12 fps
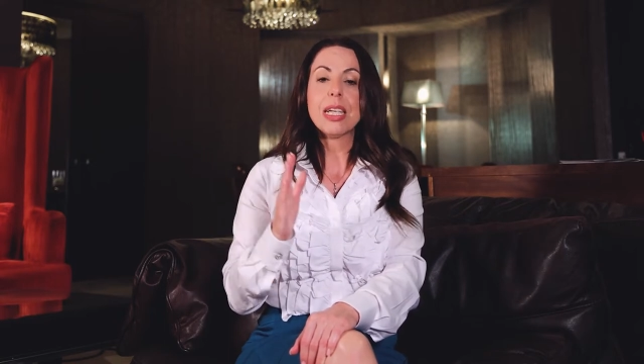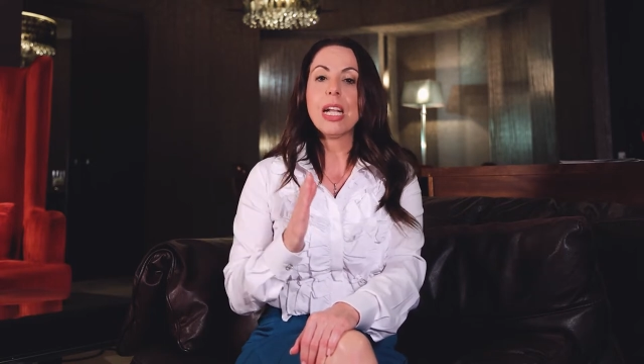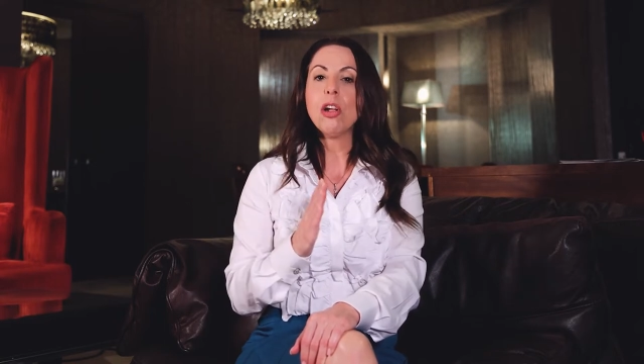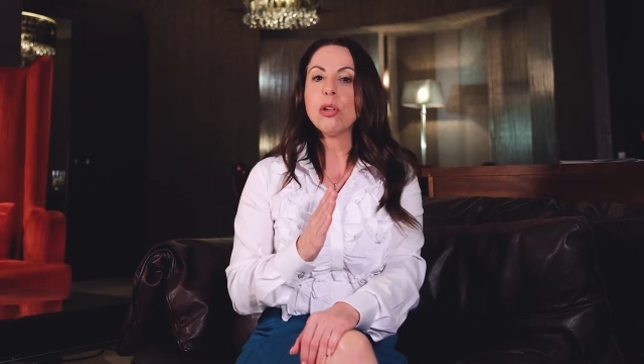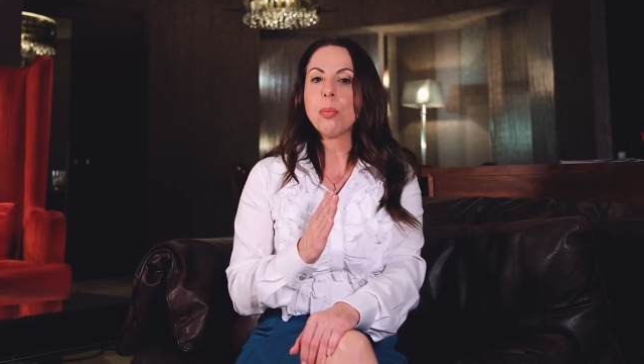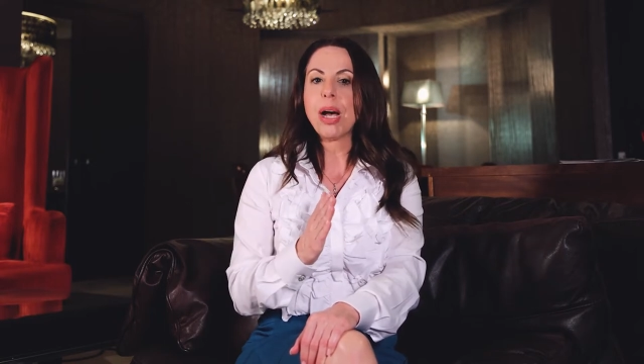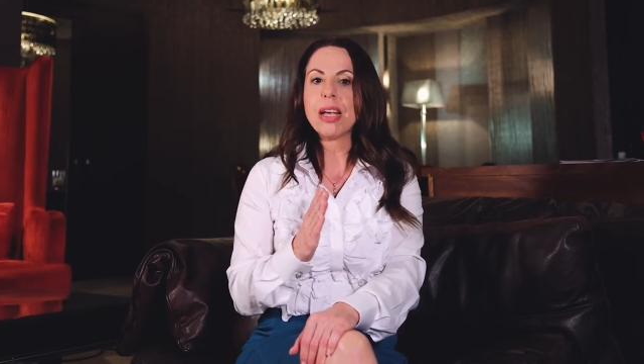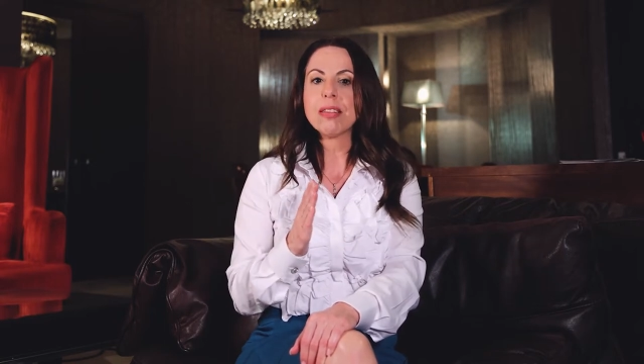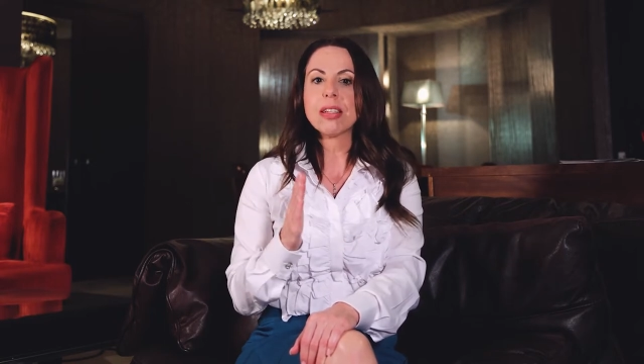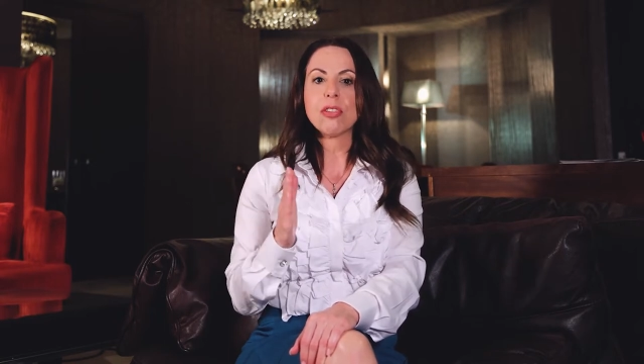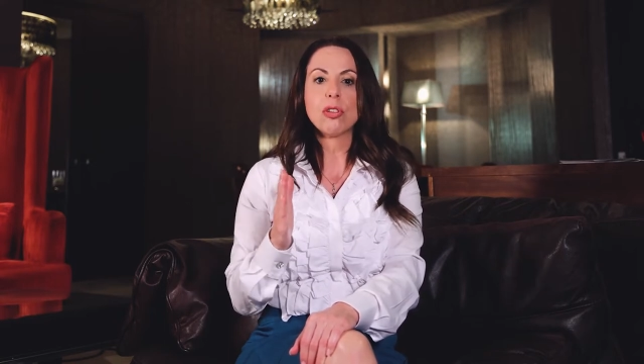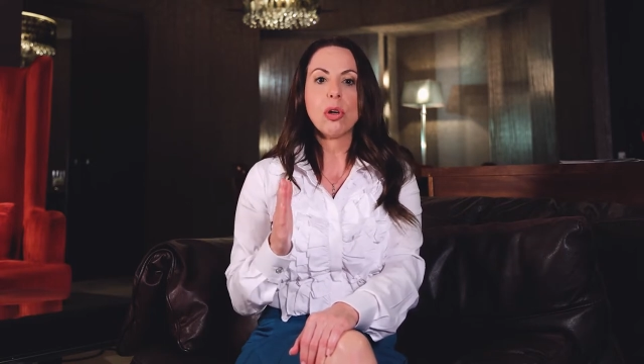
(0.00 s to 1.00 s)
Elon
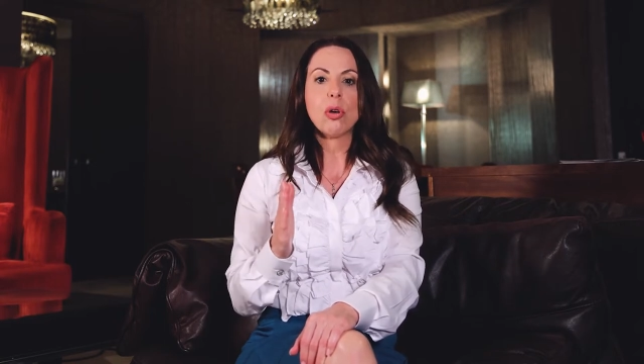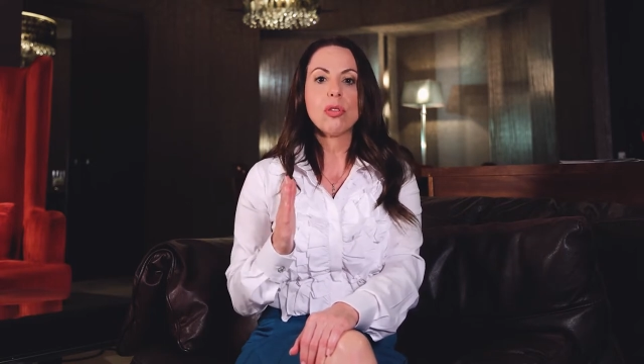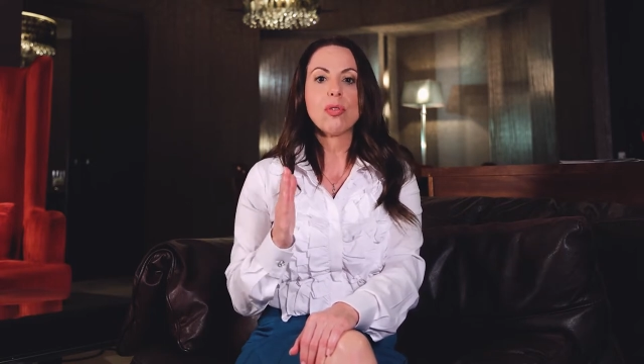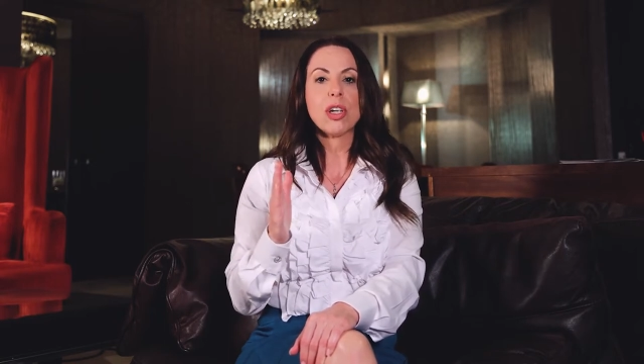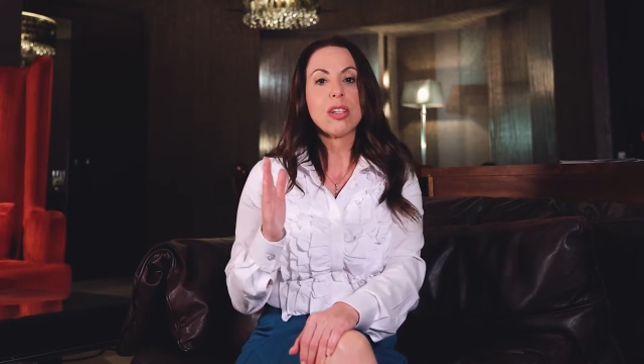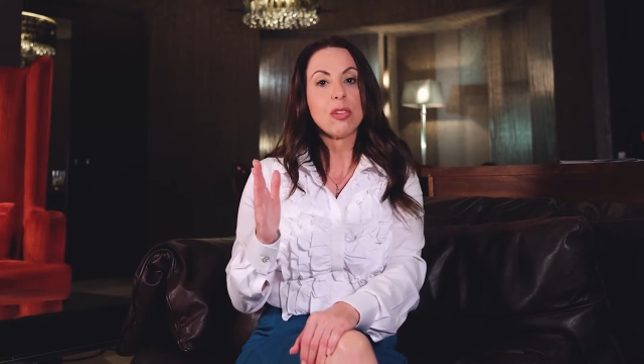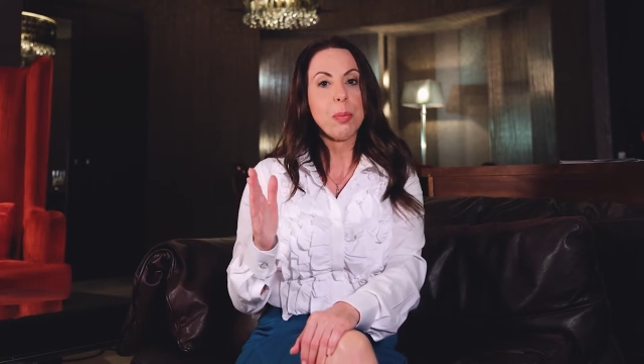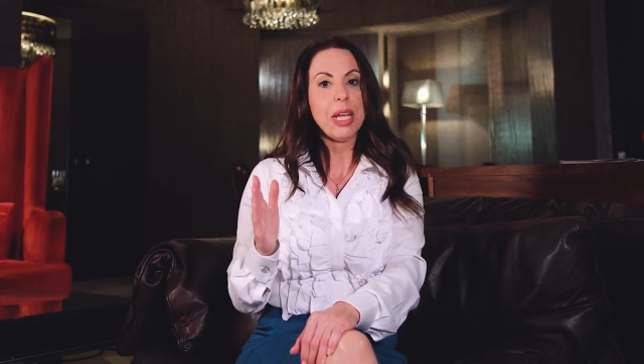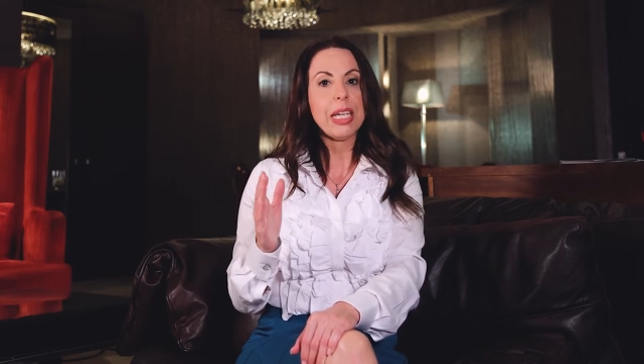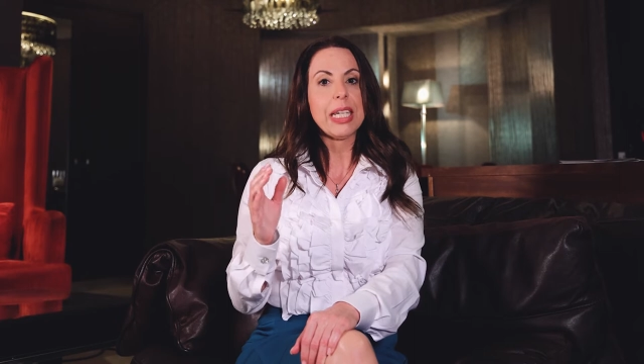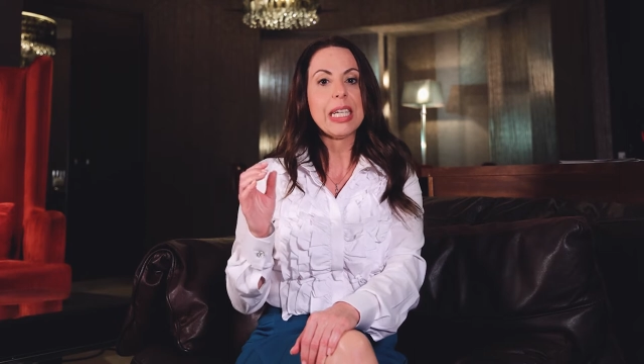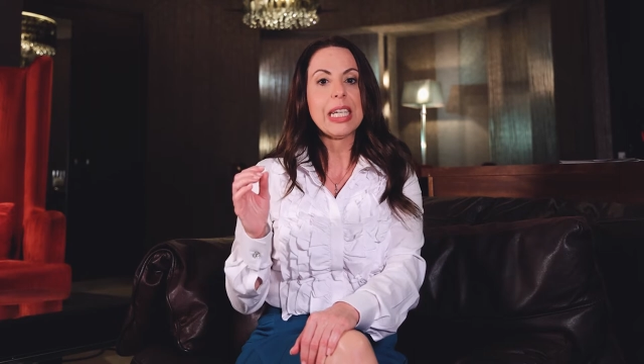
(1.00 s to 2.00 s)
Musk is known for his
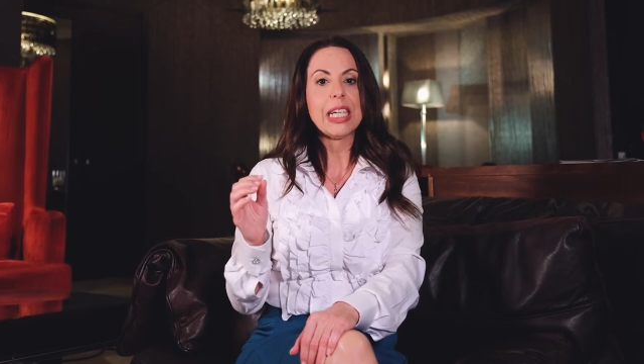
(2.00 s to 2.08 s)
many